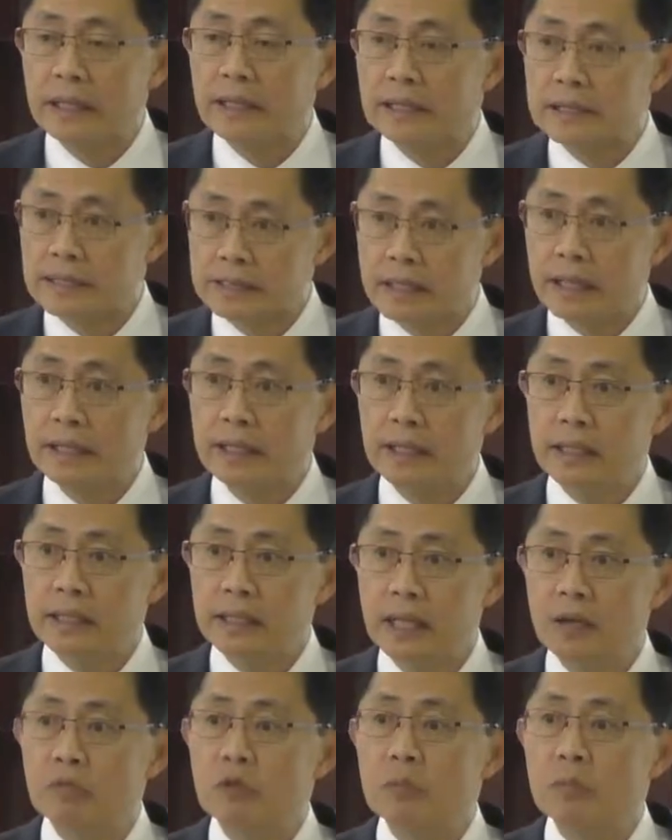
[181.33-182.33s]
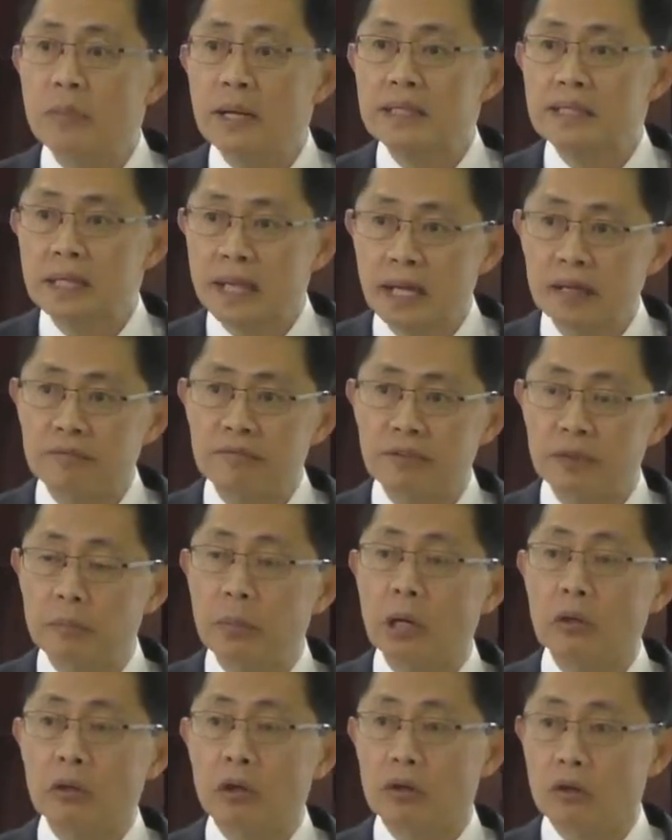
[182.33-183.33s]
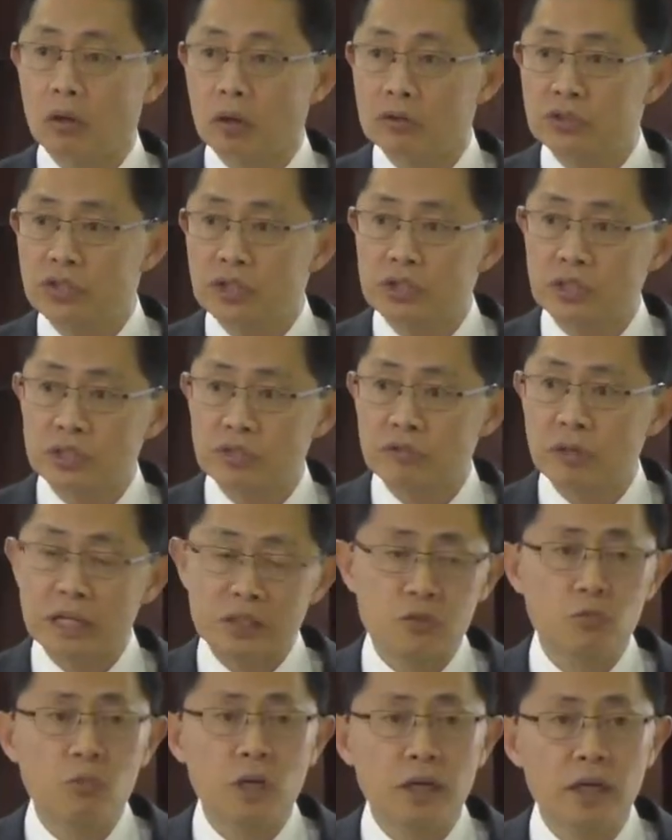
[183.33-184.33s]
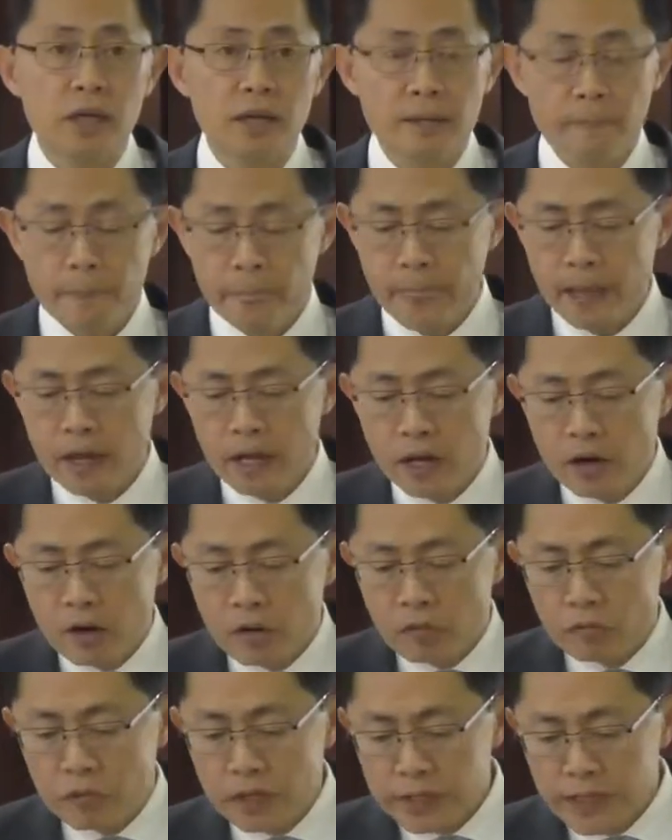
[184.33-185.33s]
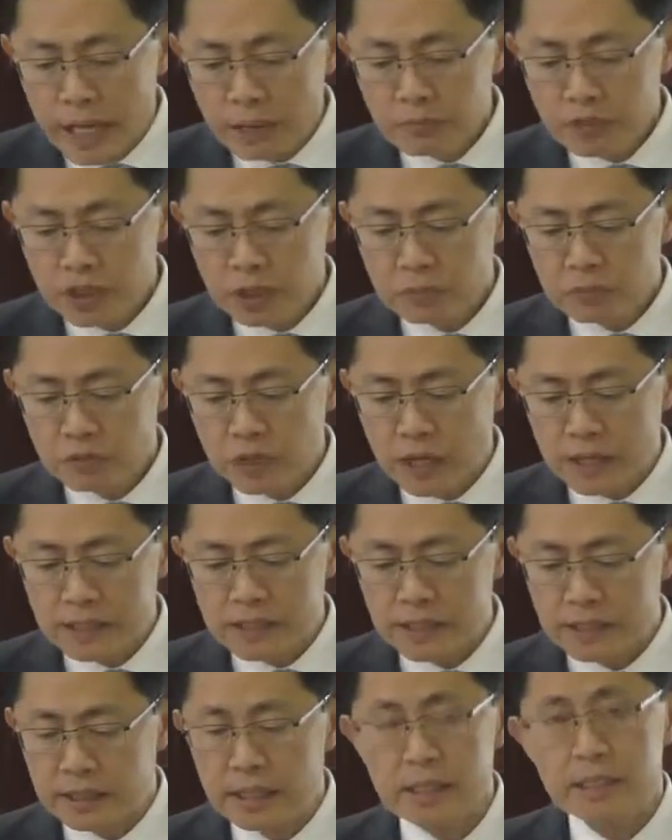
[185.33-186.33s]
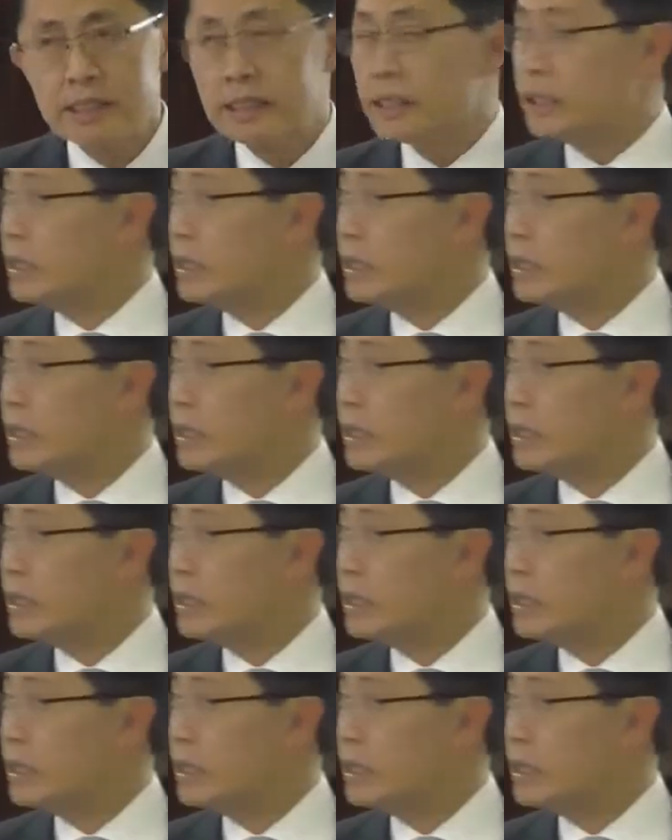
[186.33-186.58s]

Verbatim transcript: understanding that we must have about our Lord Jesus Christ's work. Redemption price, this